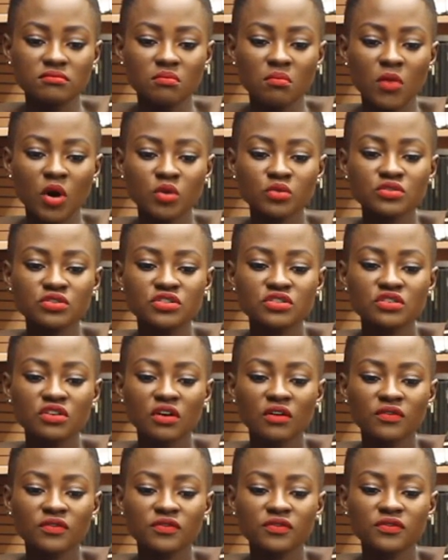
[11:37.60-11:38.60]
most
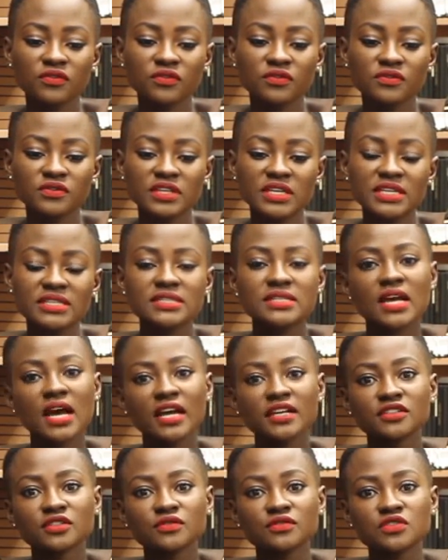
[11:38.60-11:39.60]
of these
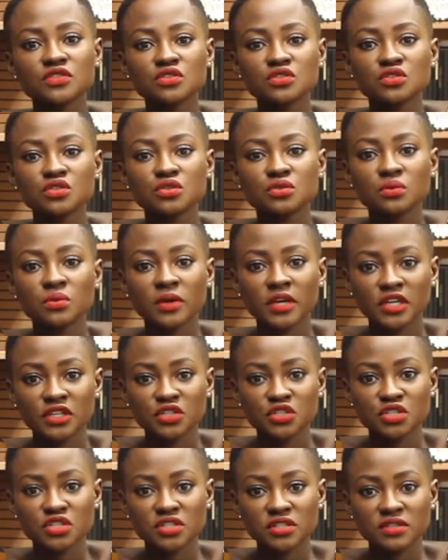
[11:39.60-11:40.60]
kind of
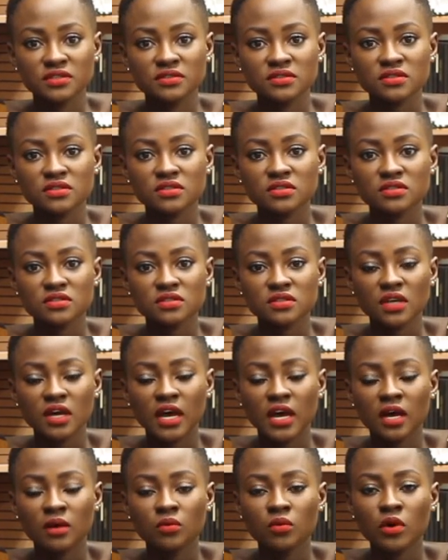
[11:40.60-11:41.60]
situations
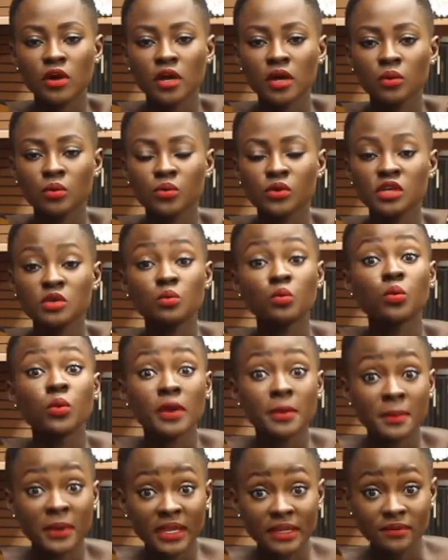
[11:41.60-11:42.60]
uh, where we
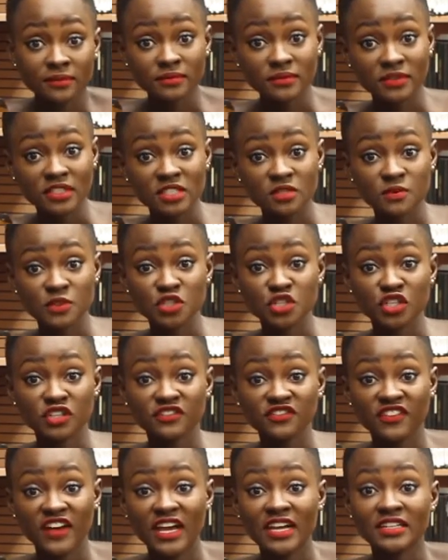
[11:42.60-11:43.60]
women
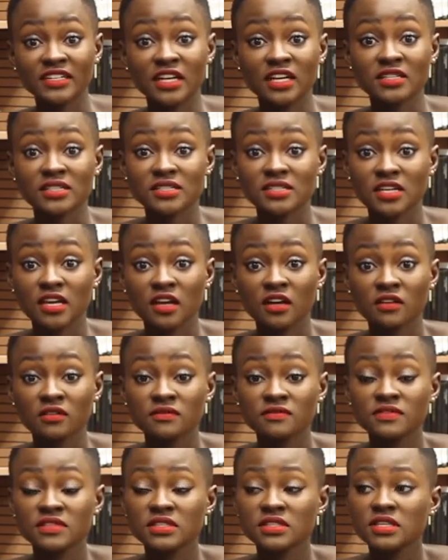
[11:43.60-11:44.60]
especially find
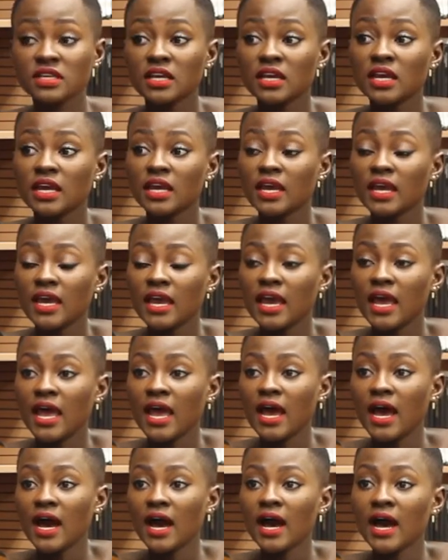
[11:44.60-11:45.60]
ourselves
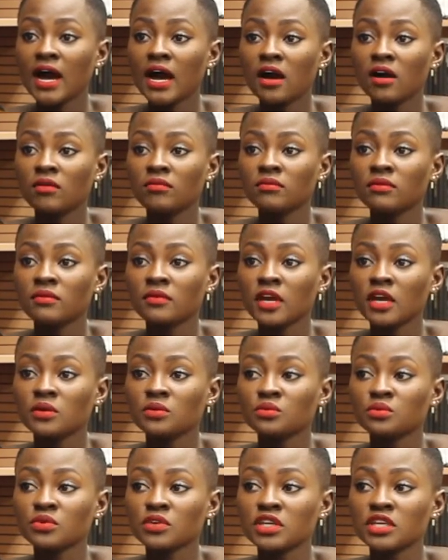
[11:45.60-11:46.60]
um,
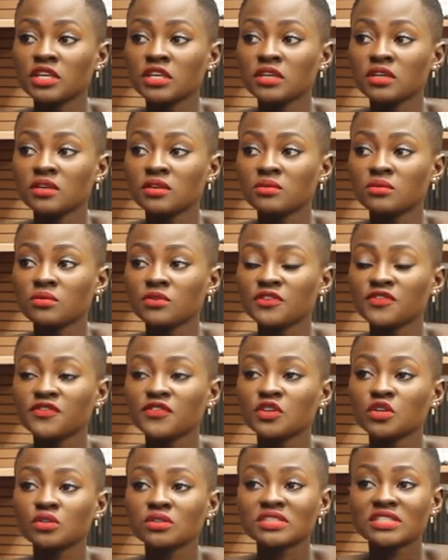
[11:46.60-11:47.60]
and we we
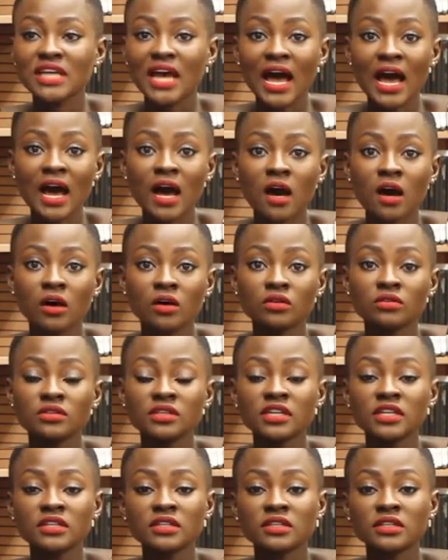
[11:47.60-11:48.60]
feel down
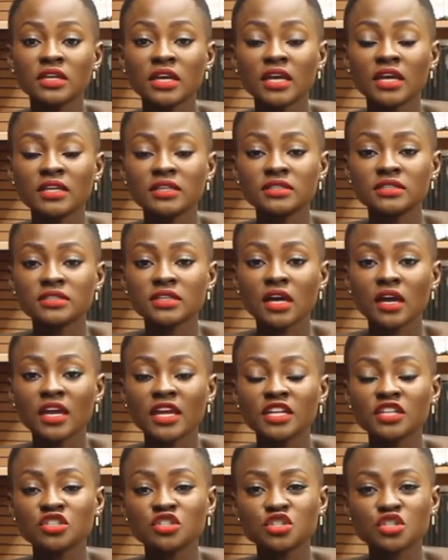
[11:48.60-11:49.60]
and and our
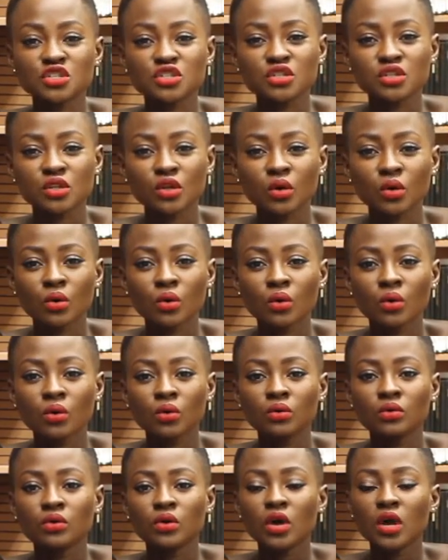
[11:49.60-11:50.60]
uh, energy is low.